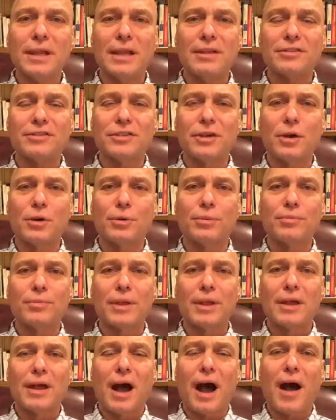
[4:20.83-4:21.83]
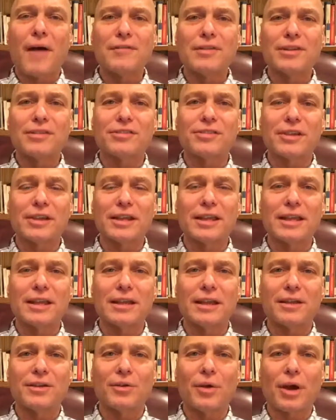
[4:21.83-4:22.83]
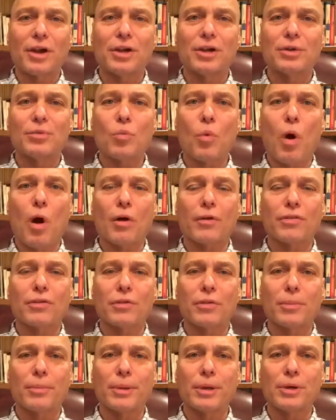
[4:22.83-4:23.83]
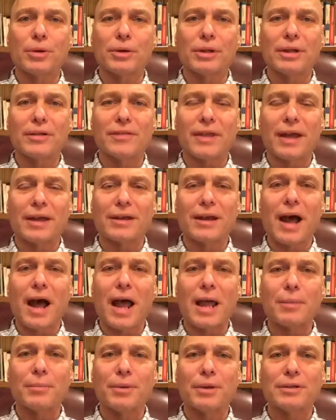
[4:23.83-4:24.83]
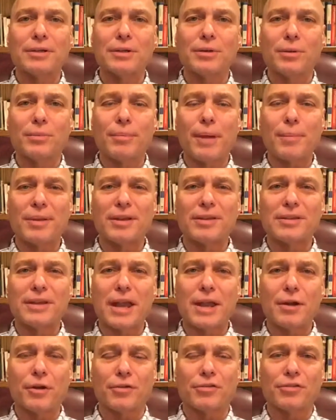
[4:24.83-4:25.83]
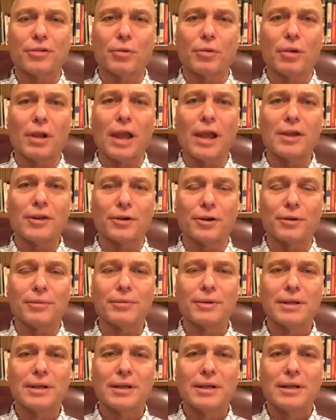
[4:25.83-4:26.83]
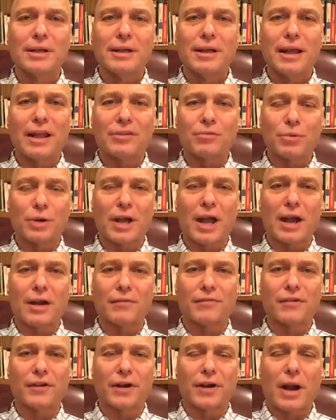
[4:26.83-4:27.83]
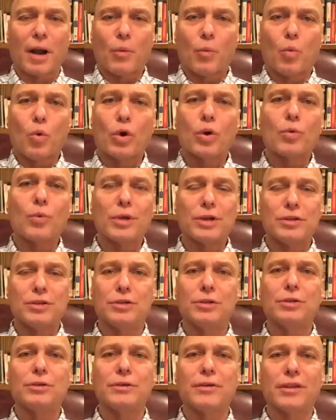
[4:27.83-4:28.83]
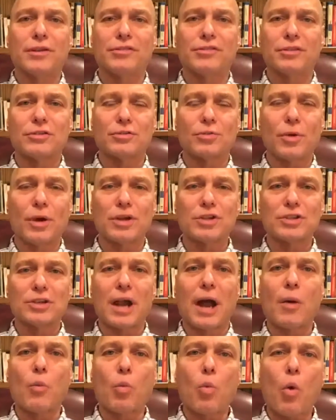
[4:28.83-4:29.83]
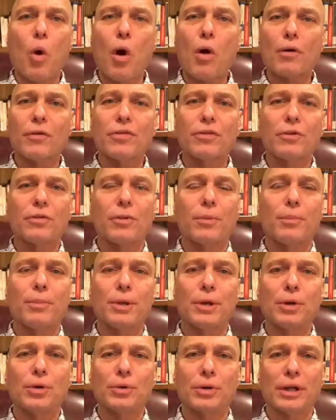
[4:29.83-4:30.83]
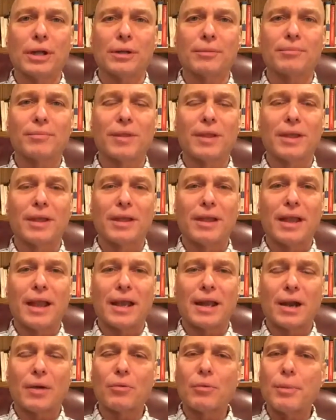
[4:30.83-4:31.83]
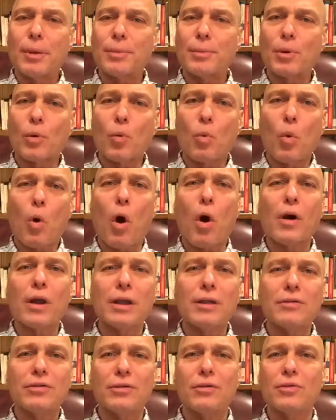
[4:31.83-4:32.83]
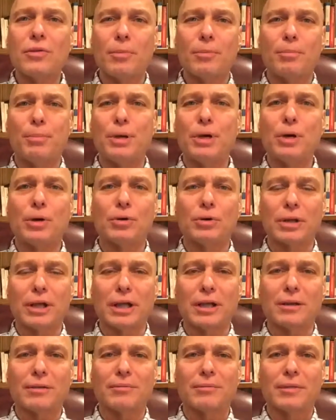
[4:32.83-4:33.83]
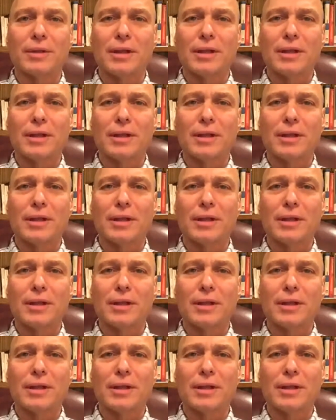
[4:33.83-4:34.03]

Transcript: And so obviously, I couldn't walk through the building that night, but maybe a day or so later, as we're kind of figuring out what do we do in this situation, I walked through the building, and I remember walking through the building